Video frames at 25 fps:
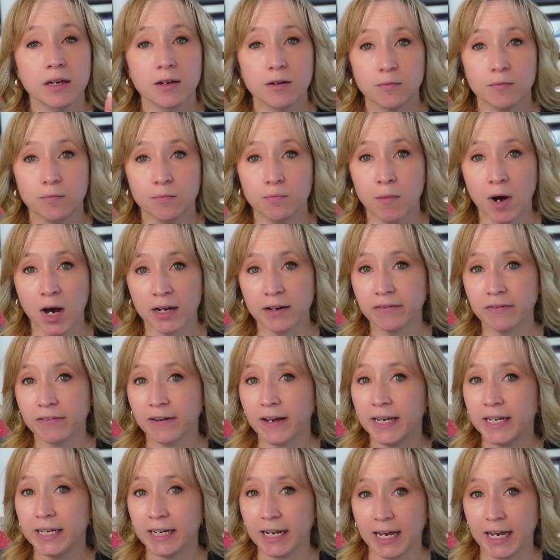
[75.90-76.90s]
modify
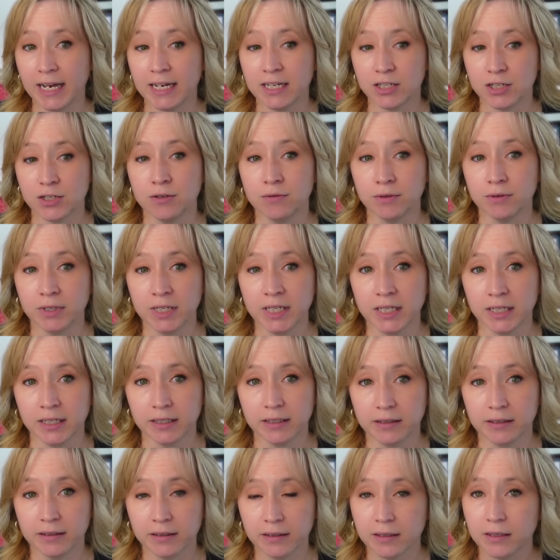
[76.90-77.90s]
it as you
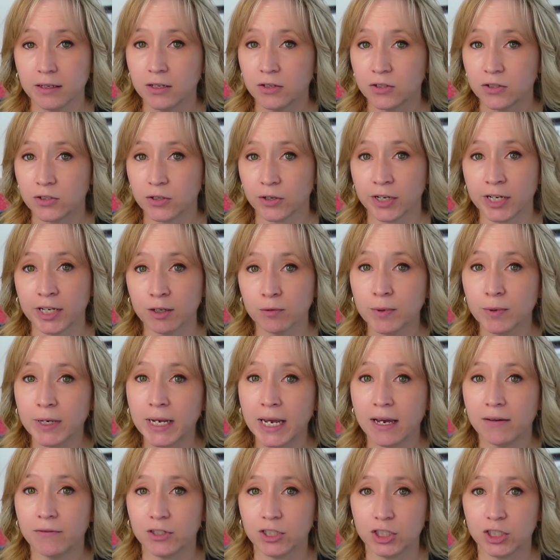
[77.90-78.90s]
need. So here we
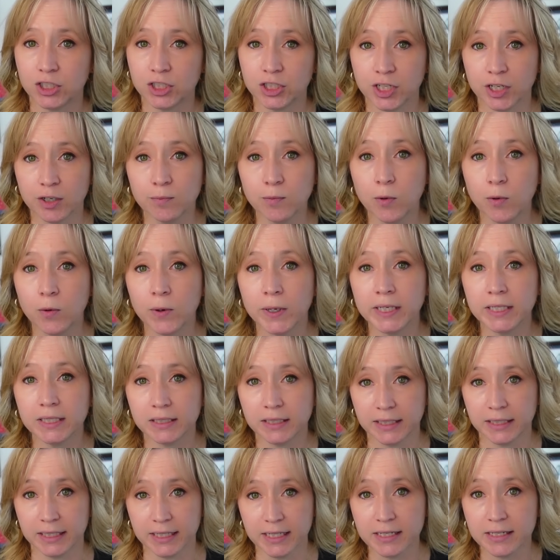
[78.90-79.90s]
have a SharePoint
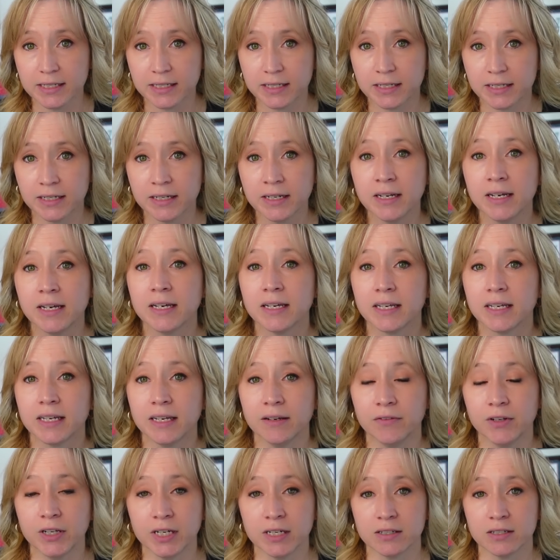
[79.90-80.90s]
list
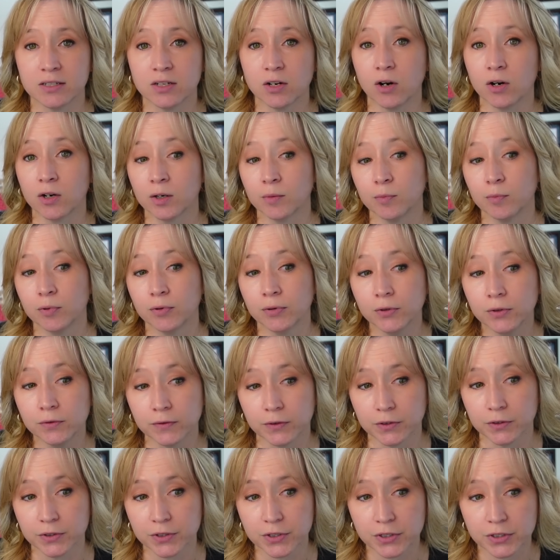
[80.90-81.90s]
giving us our
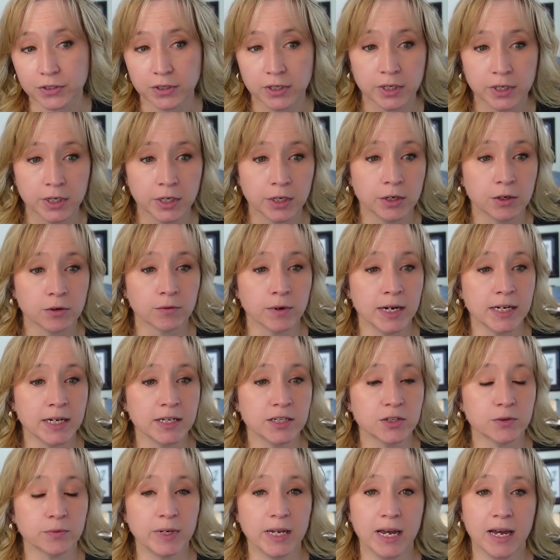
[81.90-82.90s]
approvers, right?
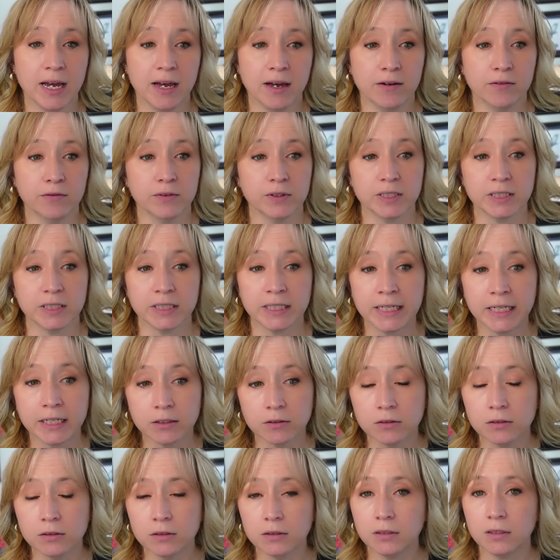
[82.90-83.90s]
So we have
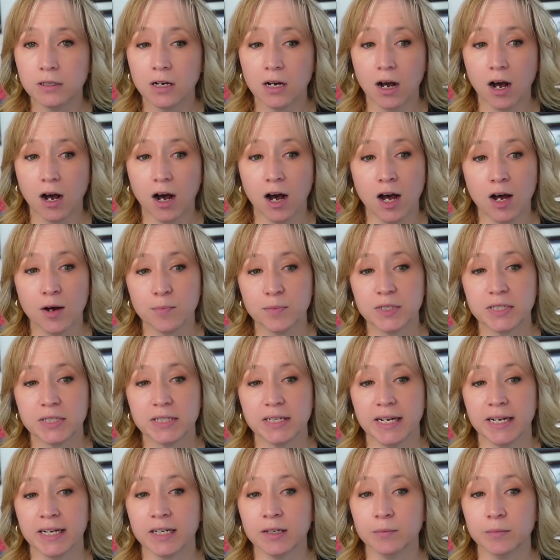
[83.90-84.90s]
legal, ops,
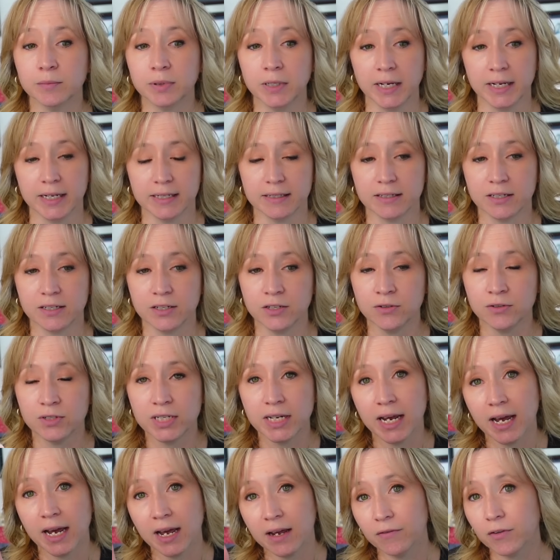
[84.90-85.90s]
and compliance. And you see
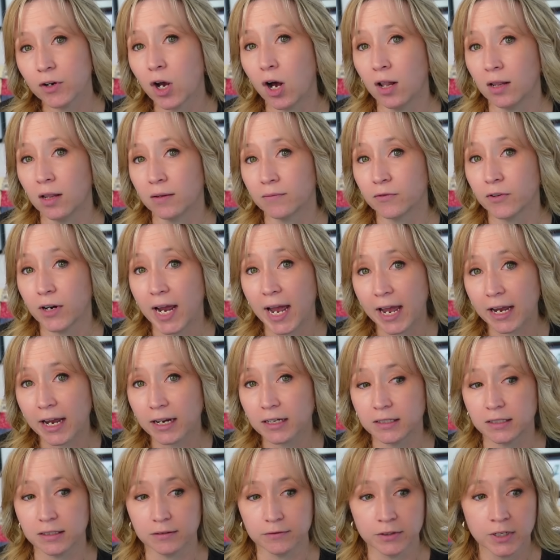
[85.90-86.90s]
I have a column for
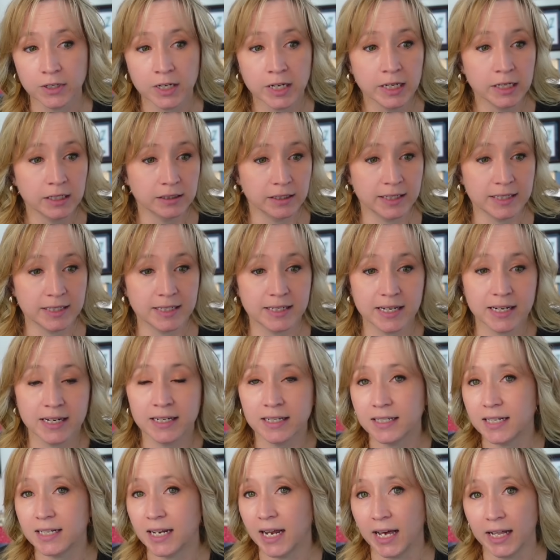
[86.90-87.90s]
active. Let's say
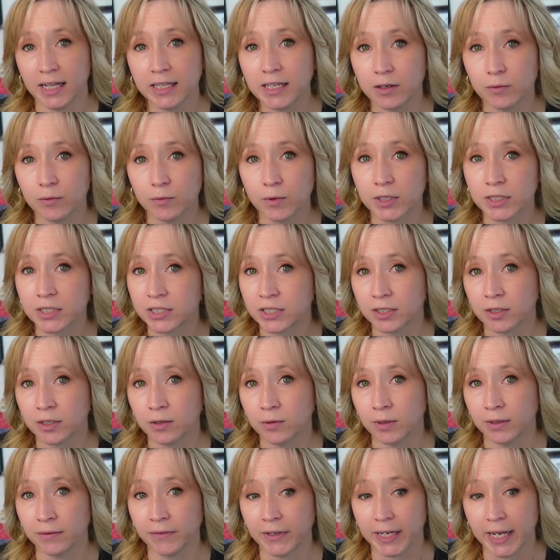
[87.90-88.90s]
Natalia wants to go
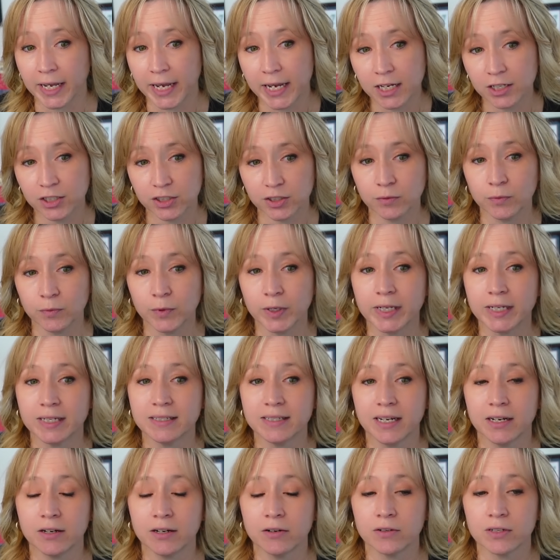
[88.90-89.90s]
on vacation. We can
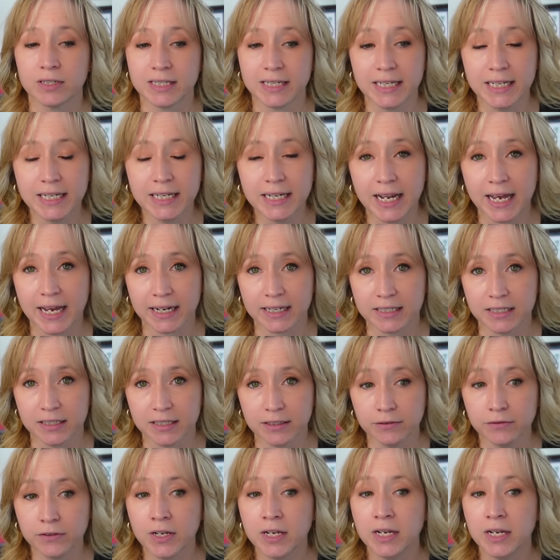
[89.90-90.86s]
set her as inactive,